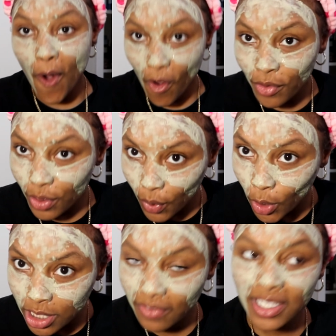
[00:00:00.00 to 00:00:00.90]
over the
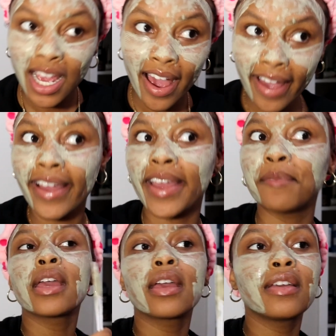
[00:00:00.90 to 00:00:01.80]
course of time.
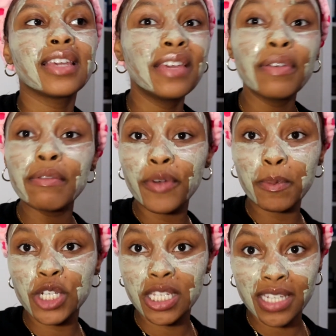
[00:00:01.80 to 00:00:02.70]
Even
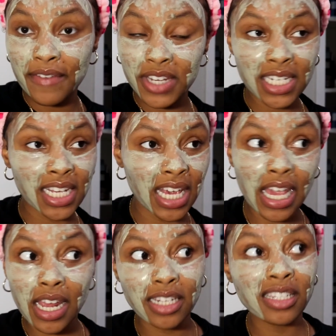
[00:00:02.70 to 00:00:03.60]
from just seventeen